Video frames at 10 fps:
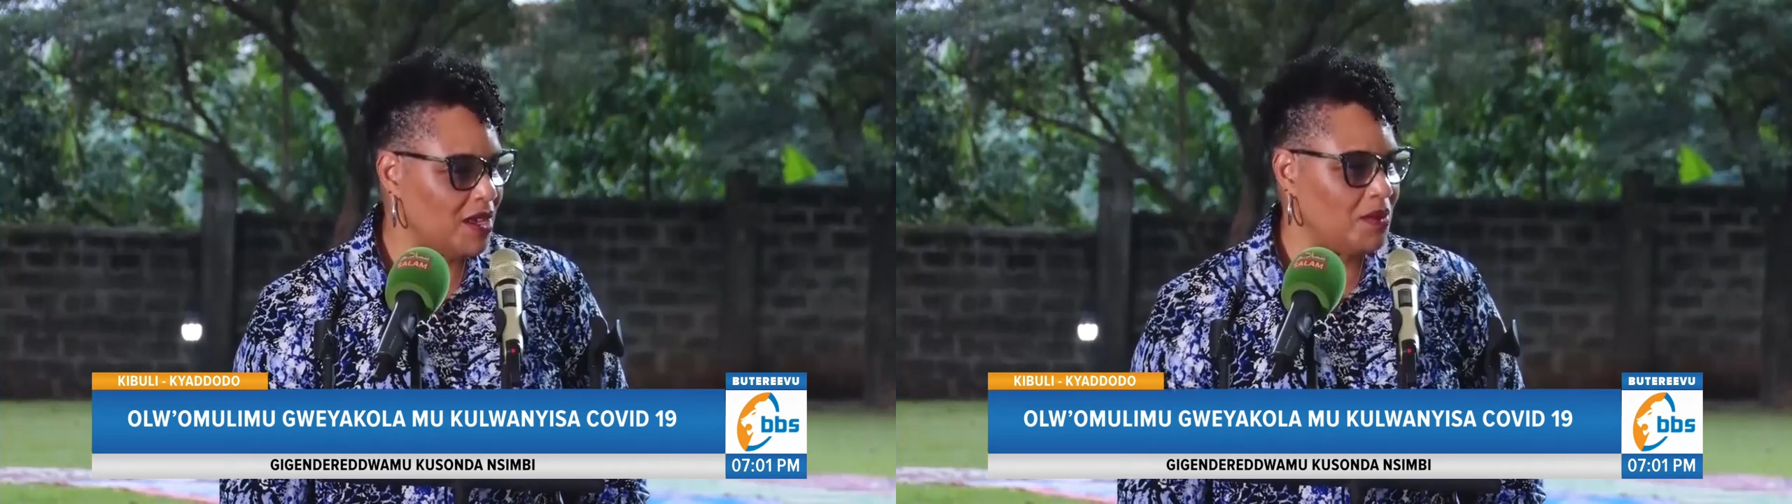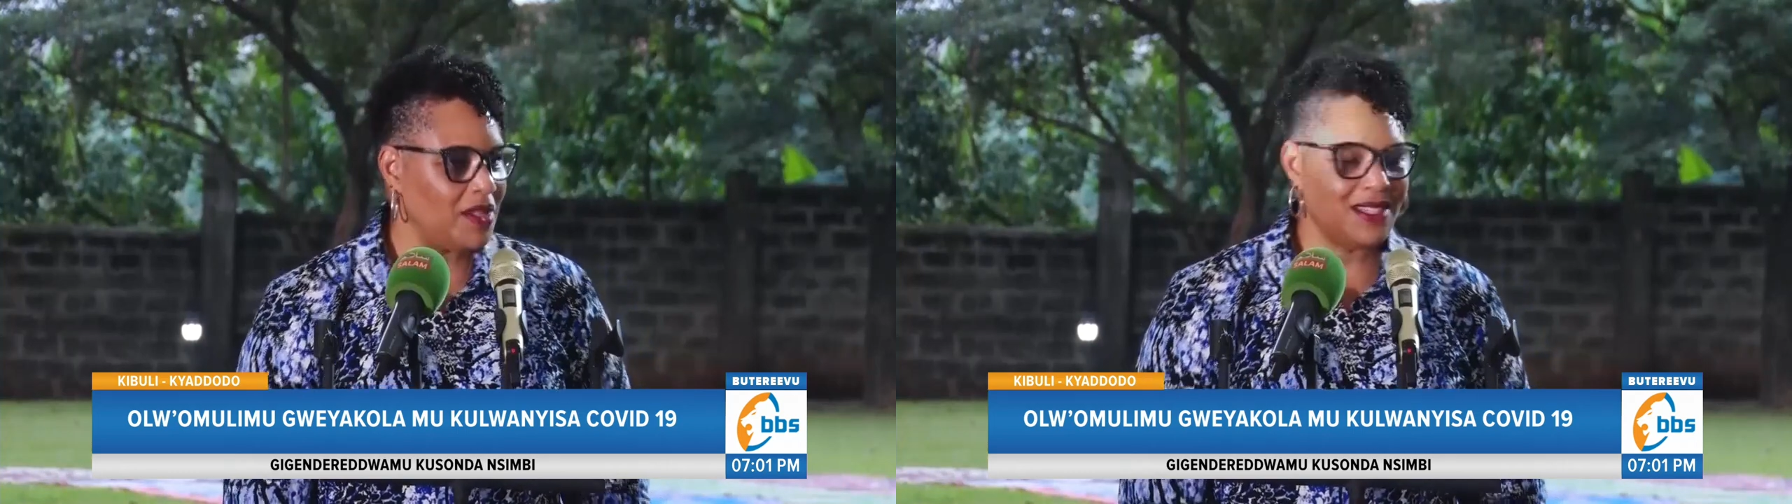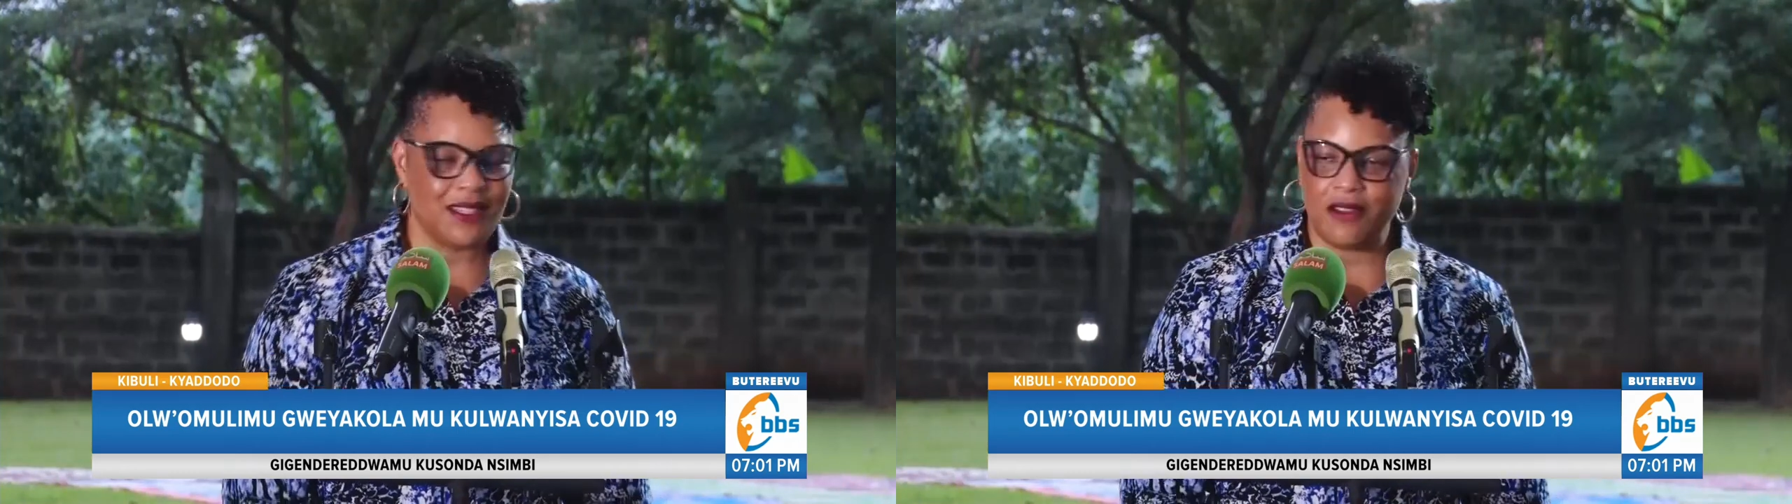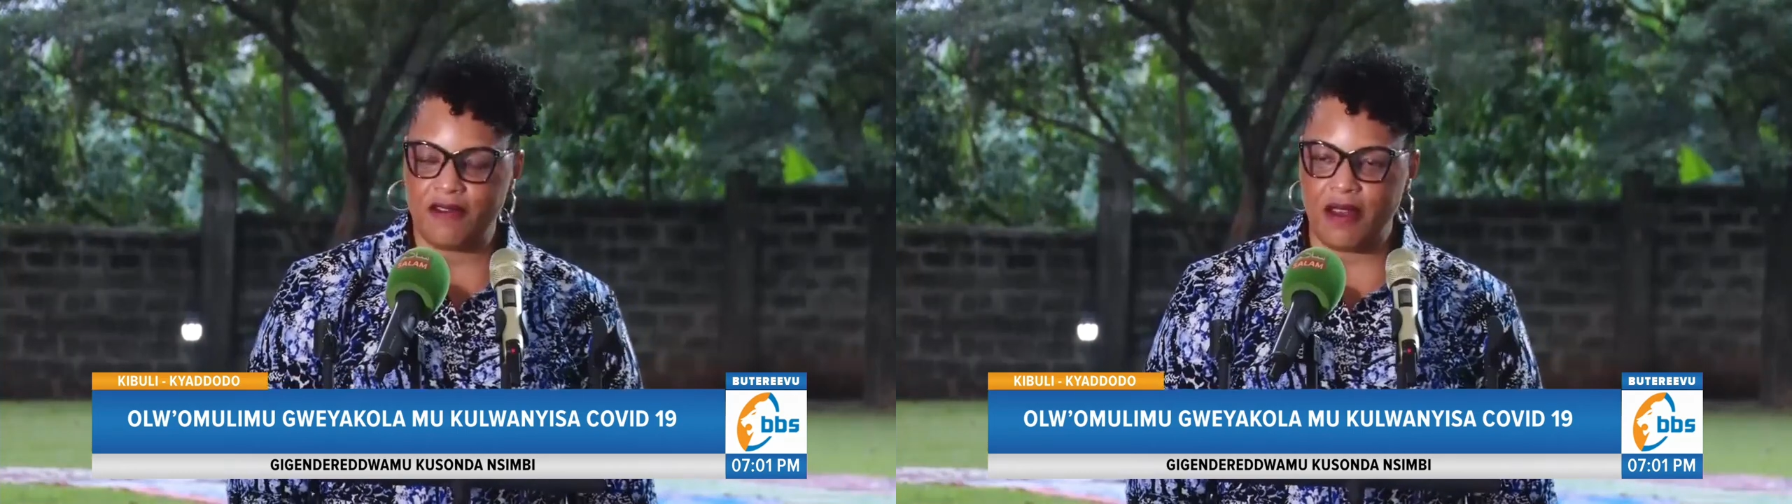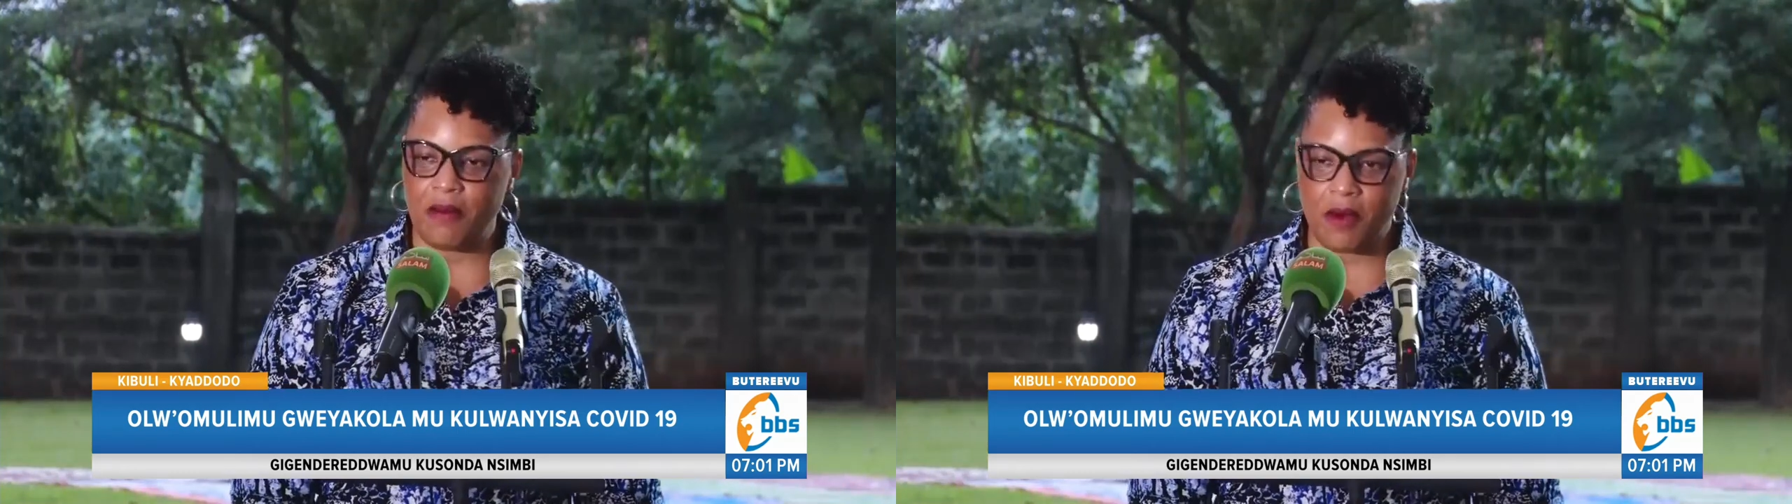that will
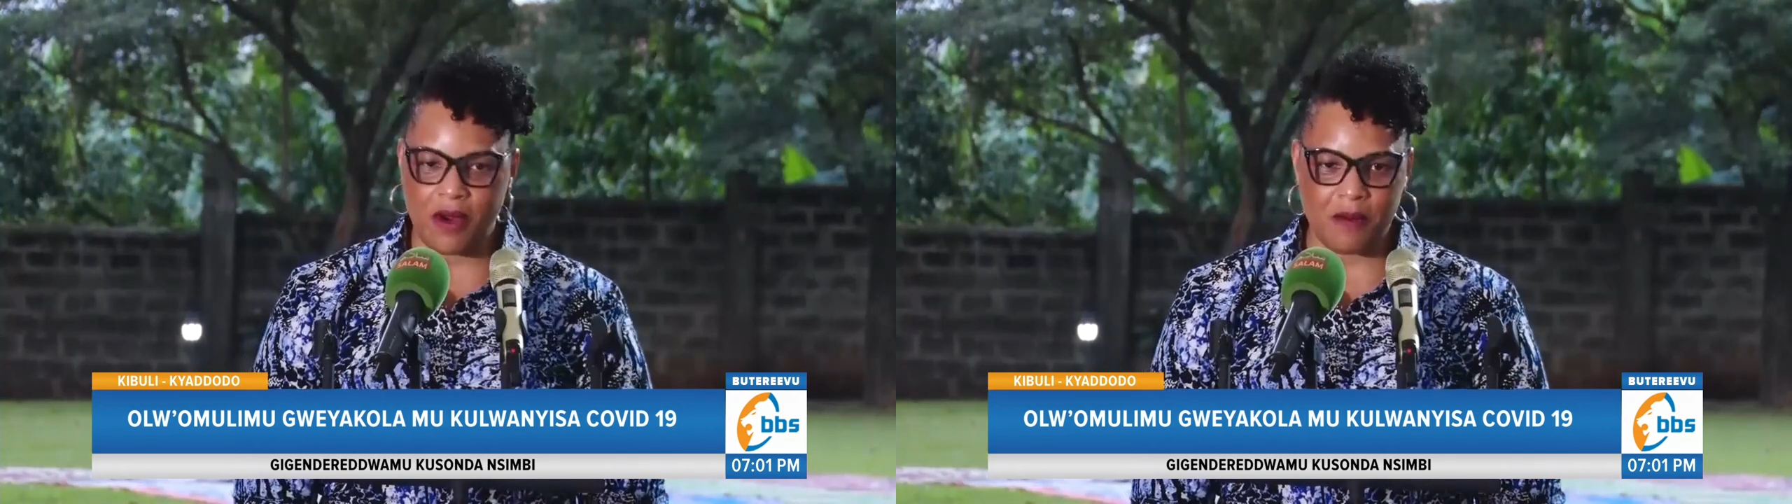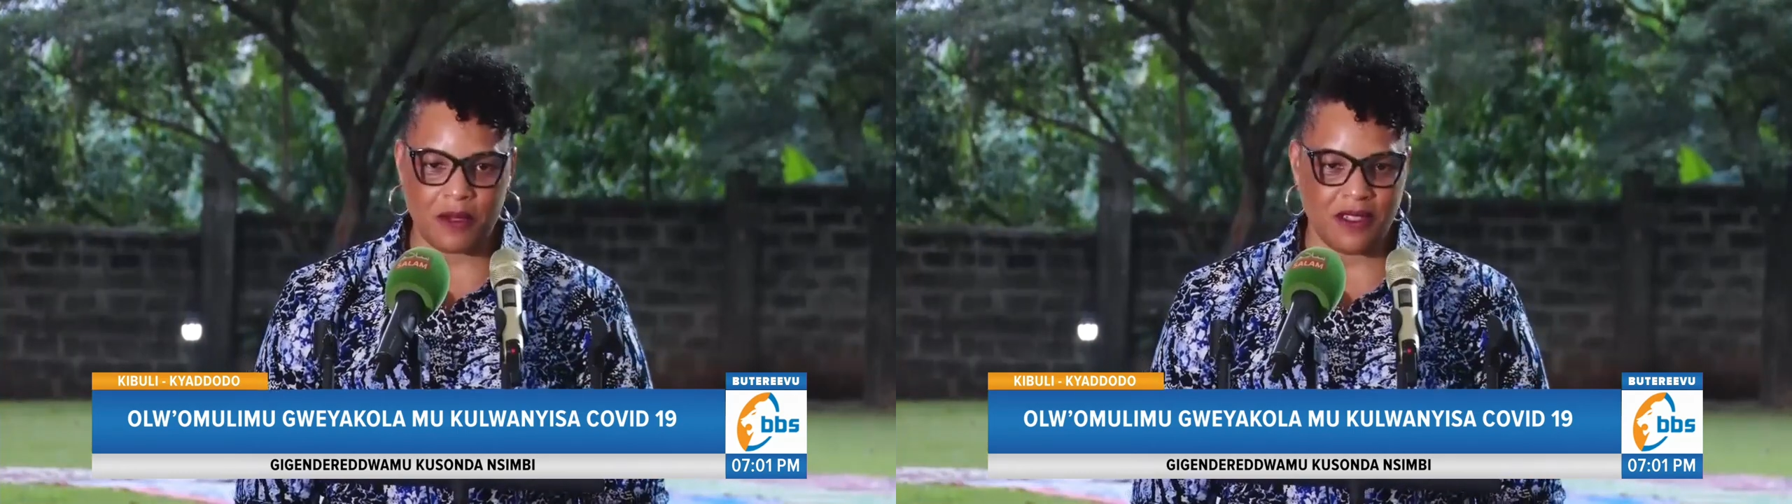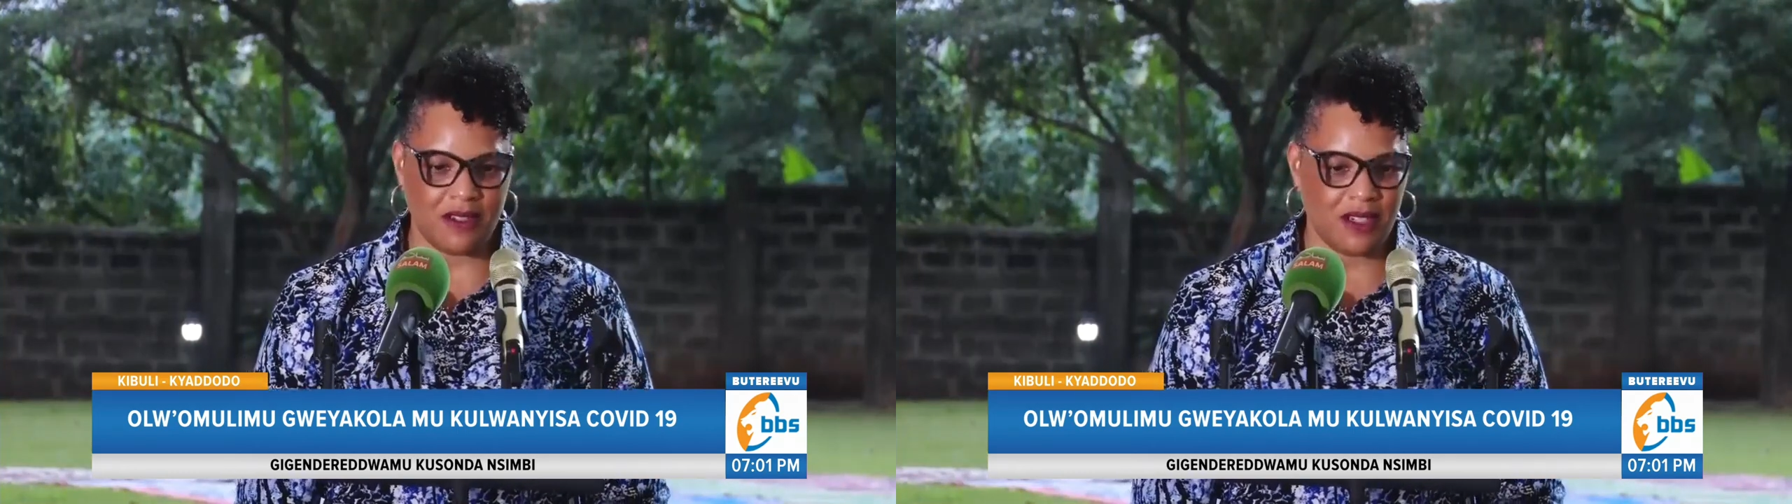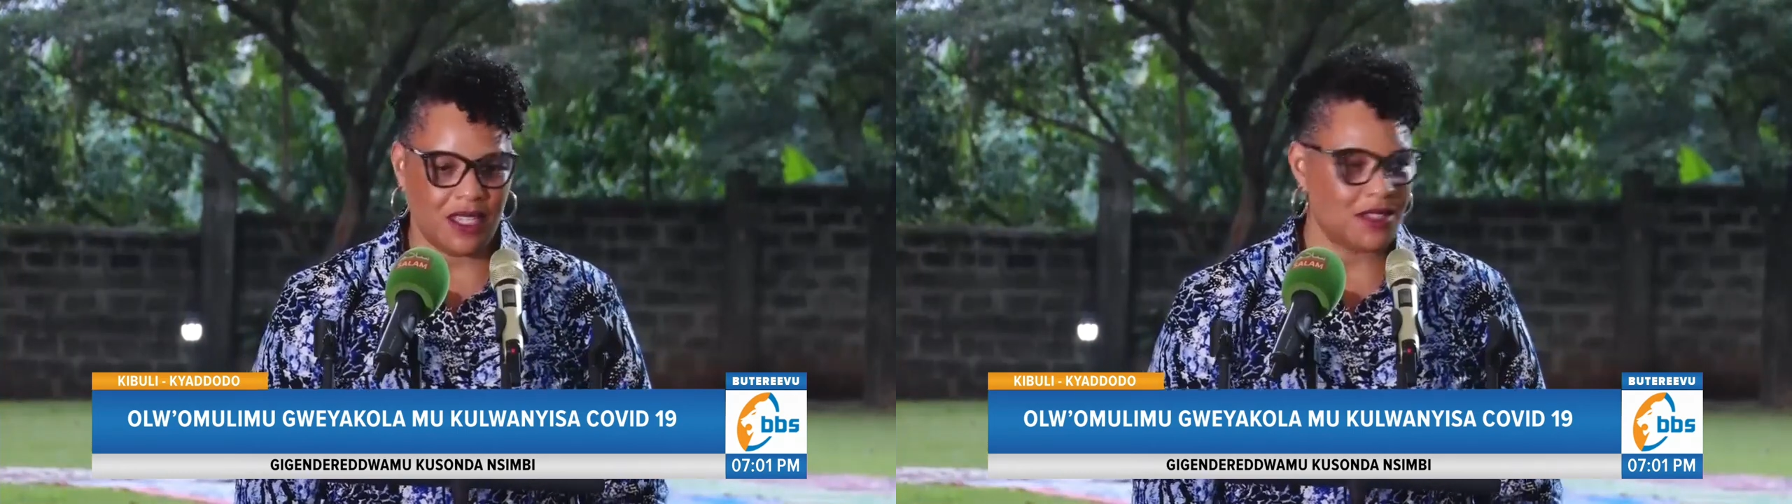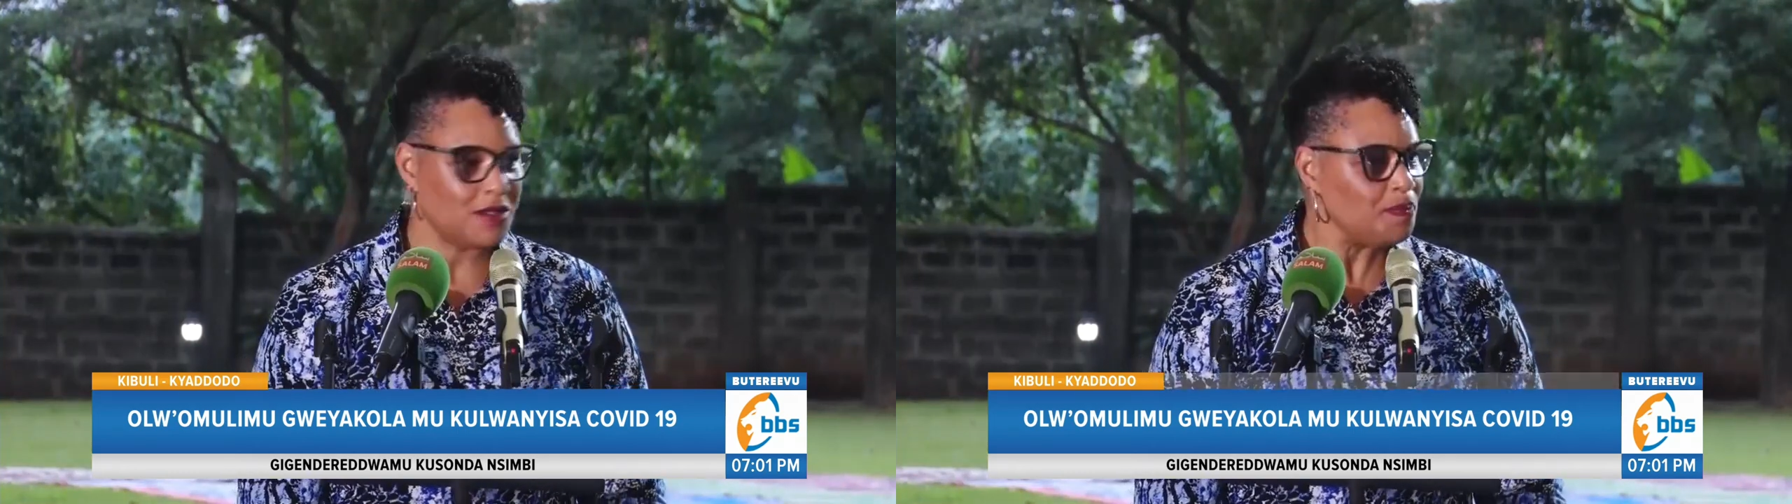identify more
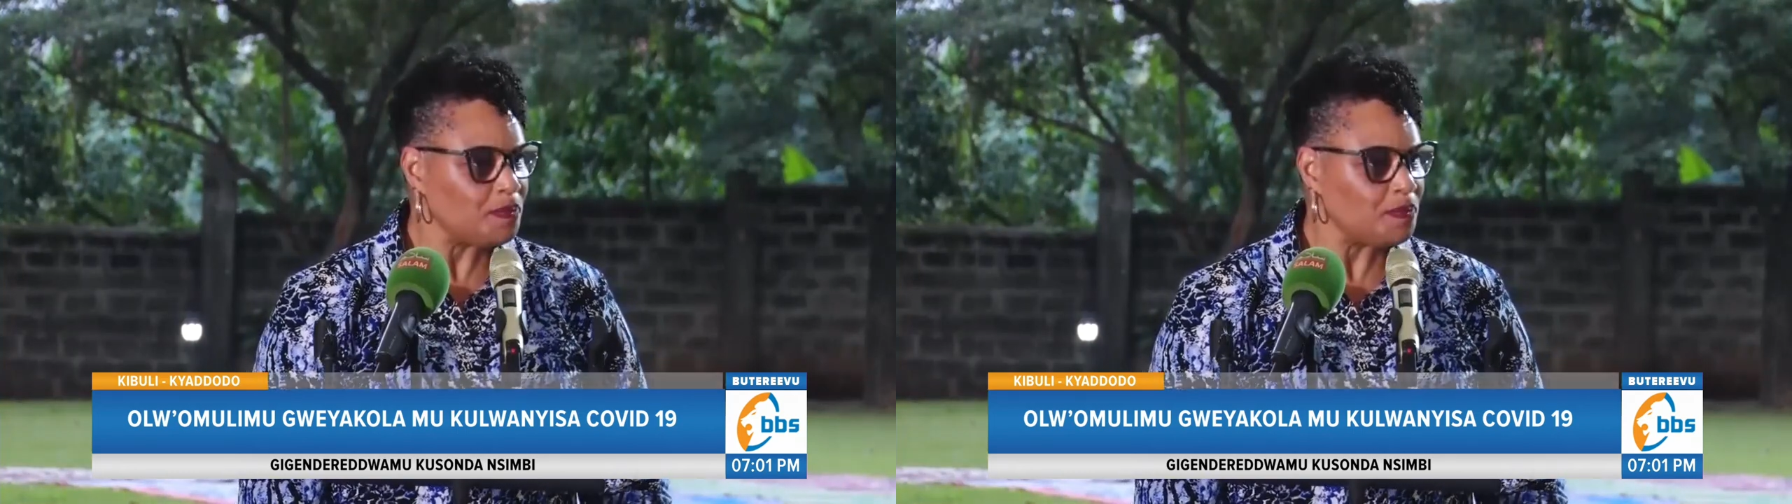opportunities